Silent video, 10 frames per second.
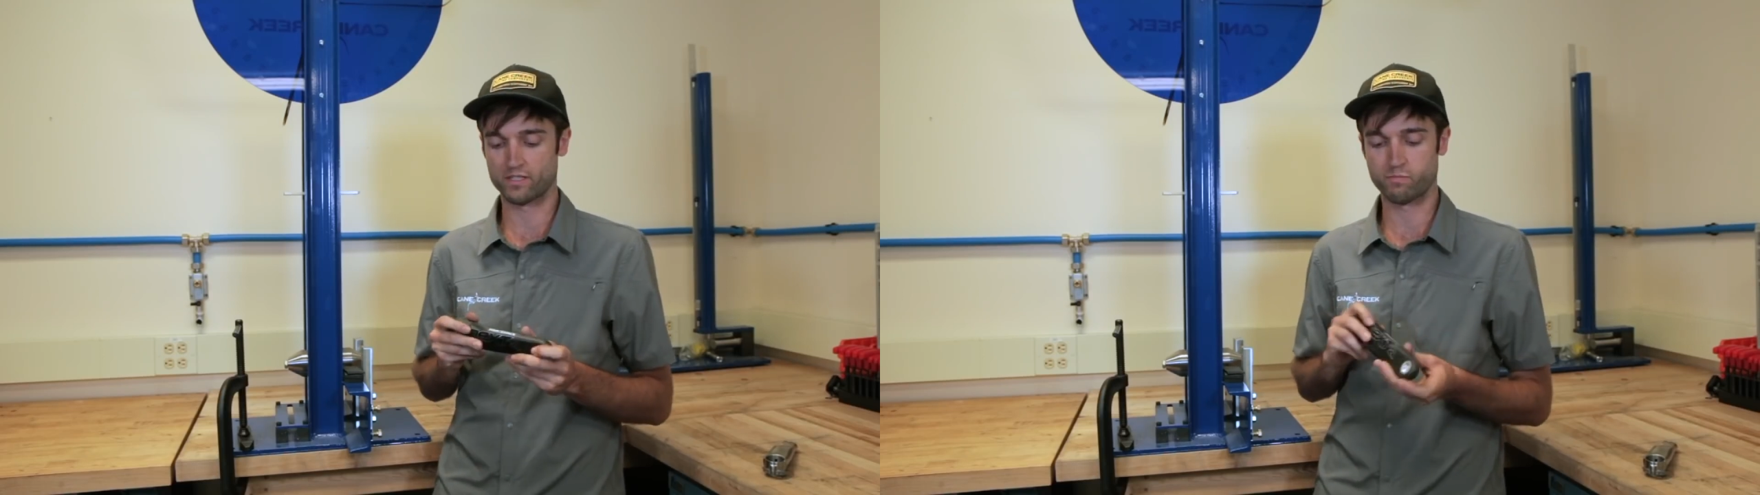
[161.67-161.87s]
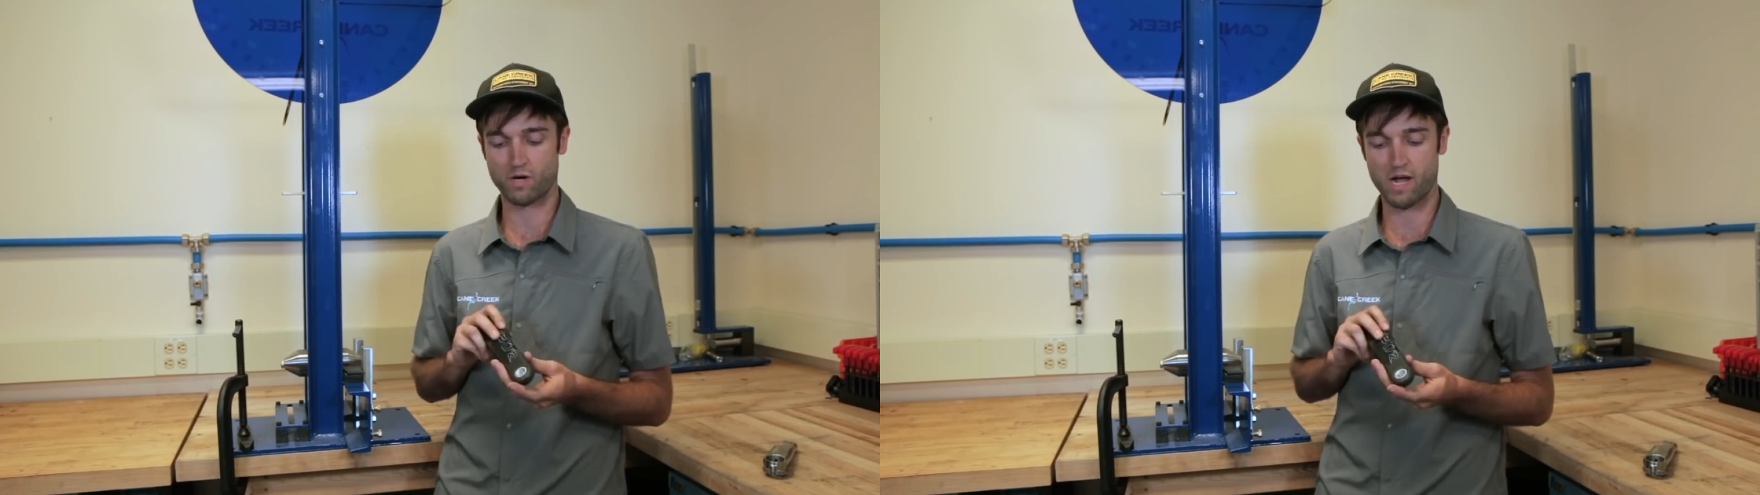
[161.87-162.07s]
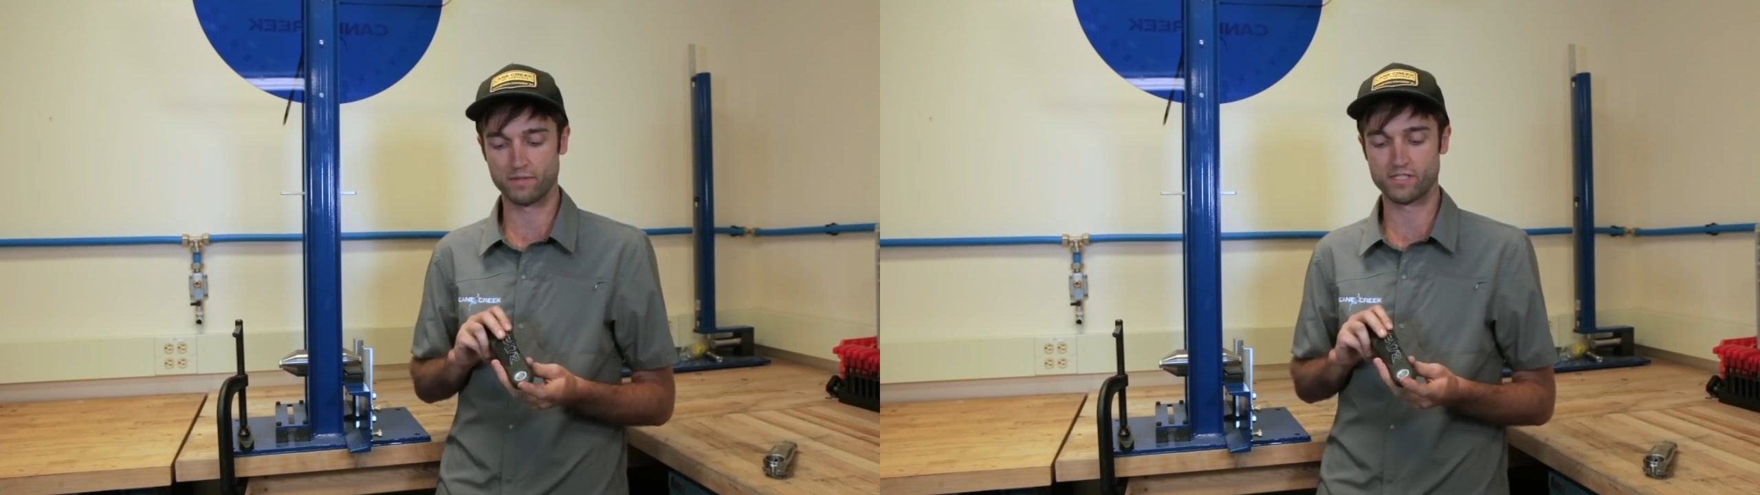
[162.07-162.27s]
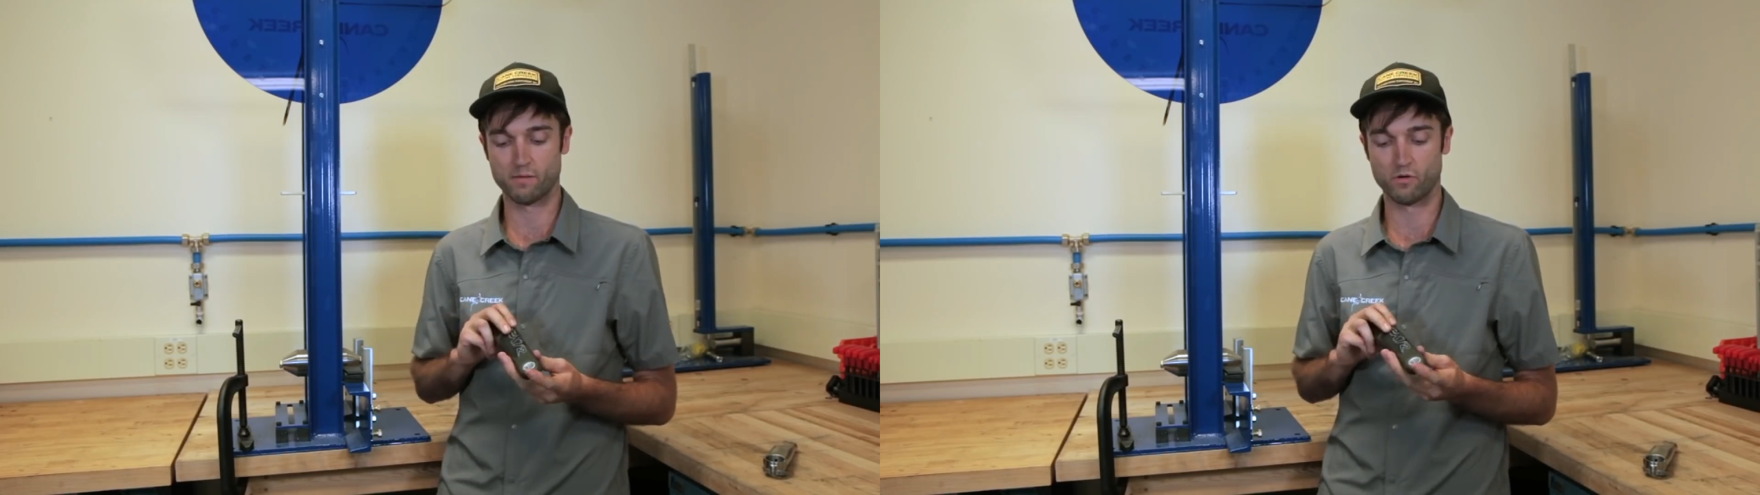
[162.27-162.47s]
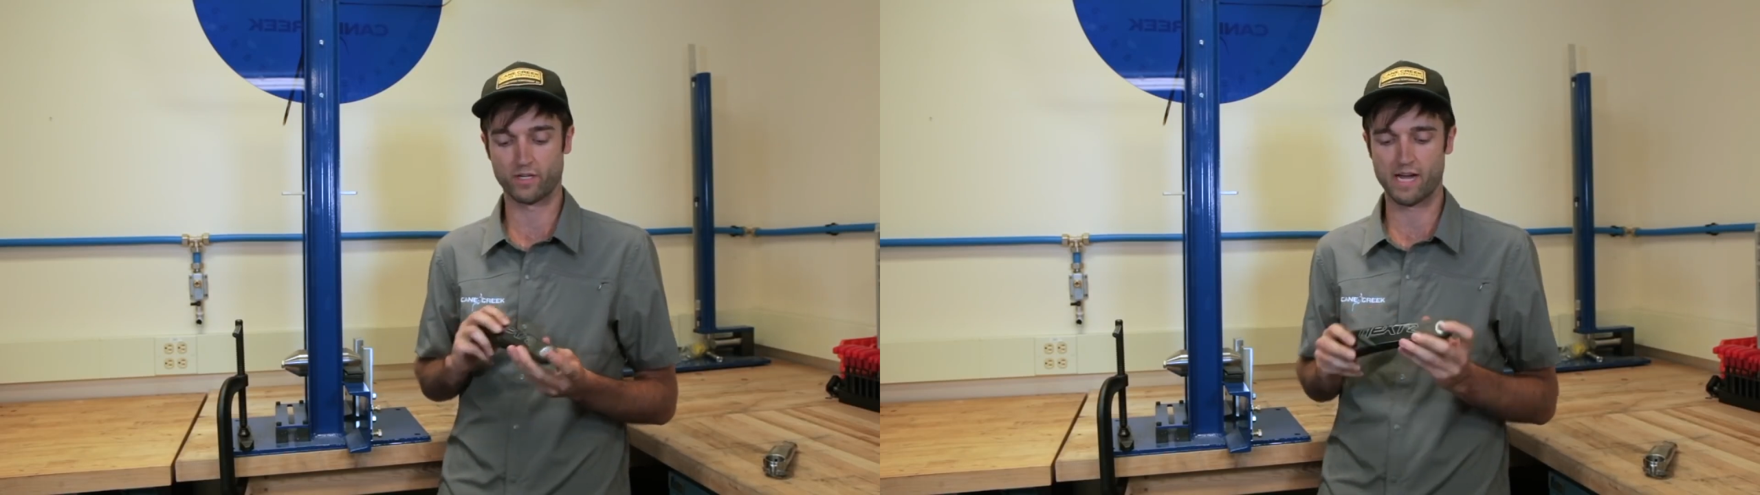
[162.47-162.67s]
is probably
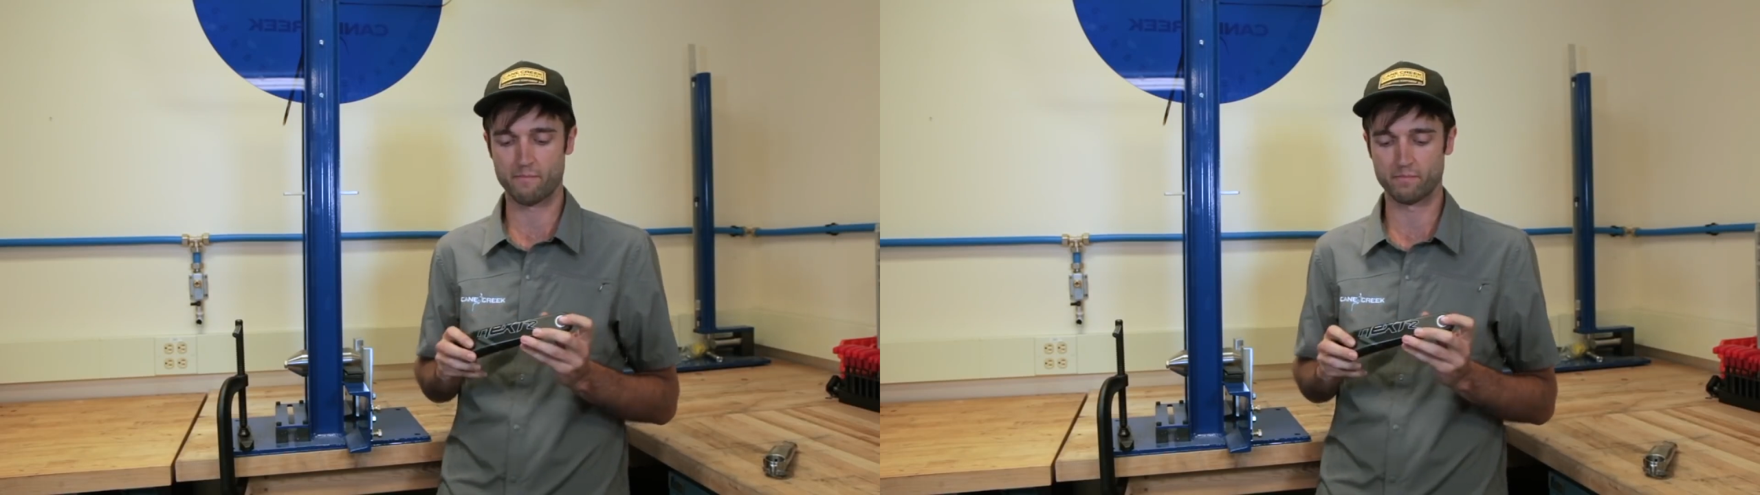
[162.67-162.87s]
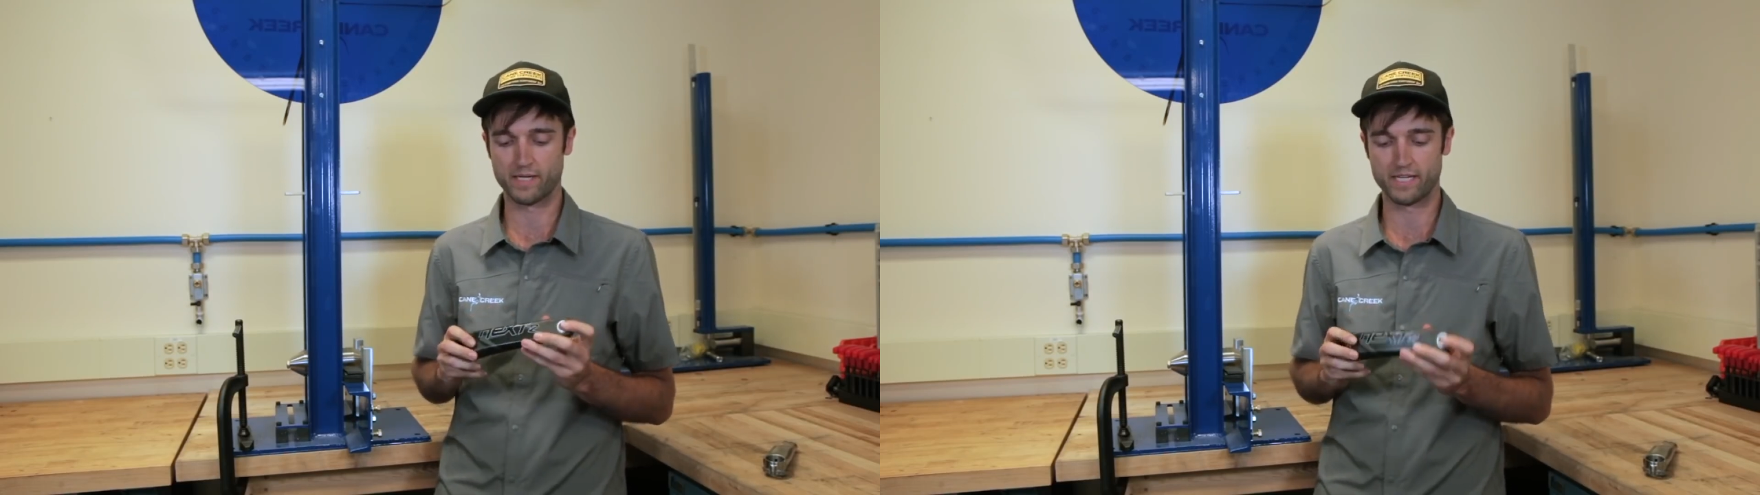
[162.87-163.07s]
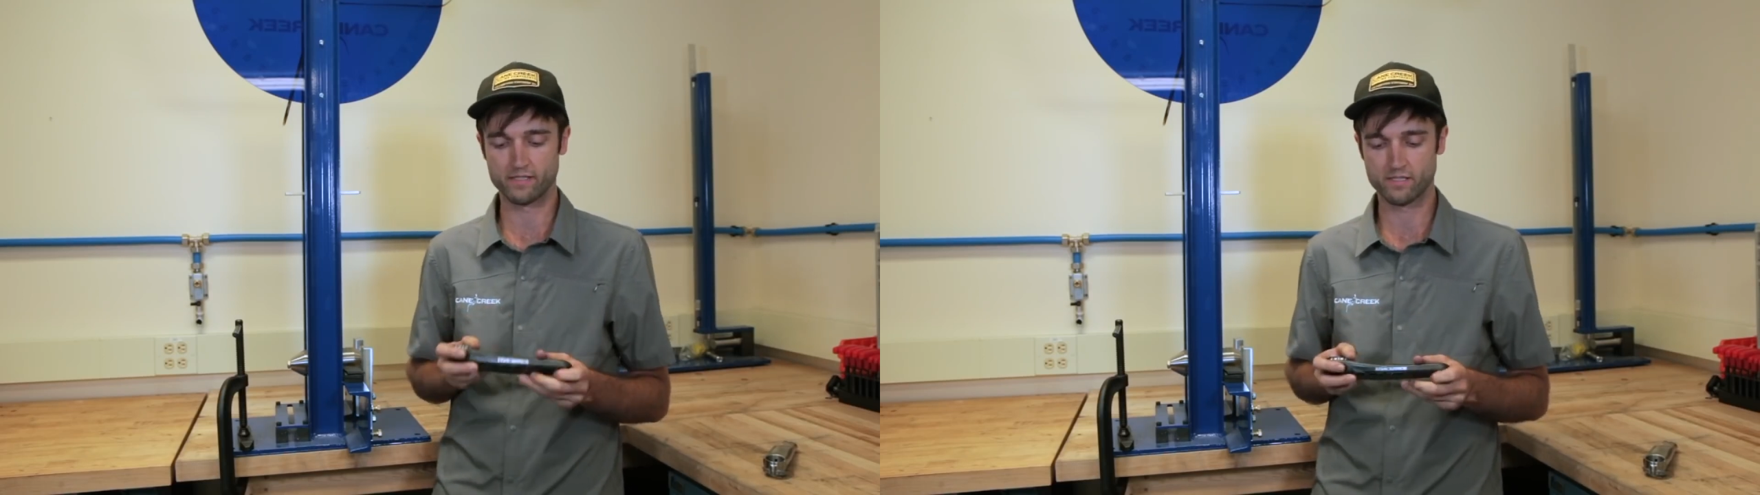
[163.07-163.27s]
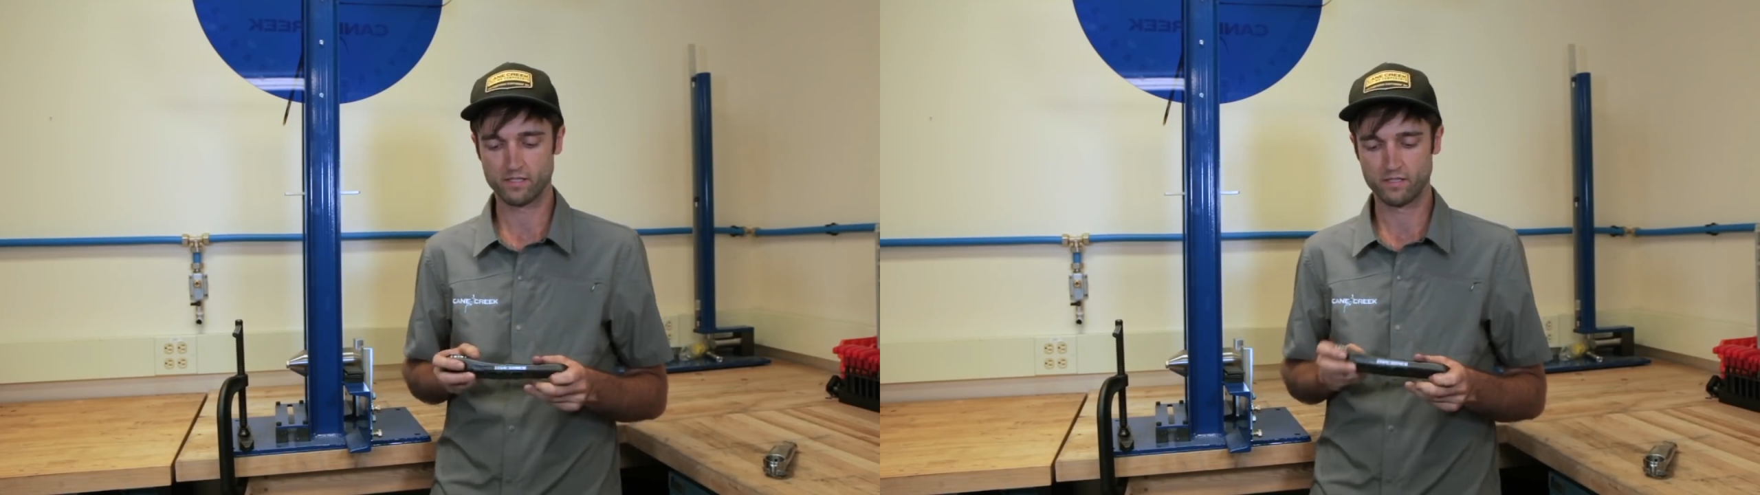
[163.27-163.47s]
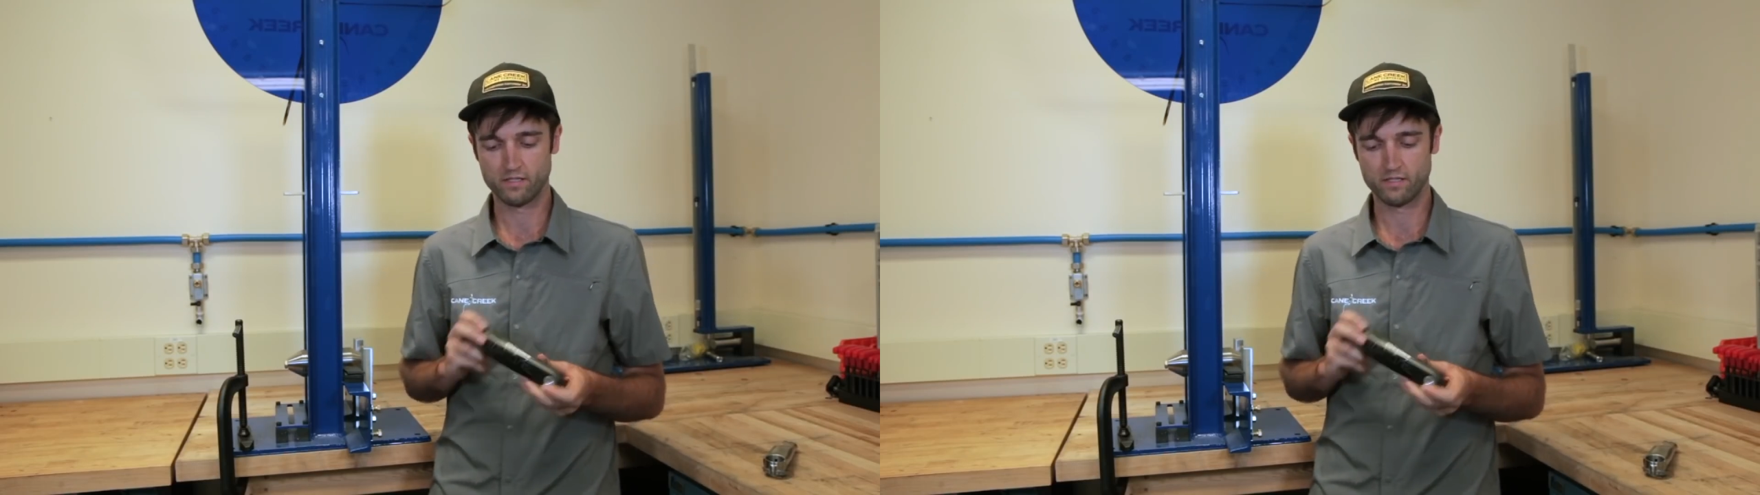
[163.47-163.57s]
somewhat compromised.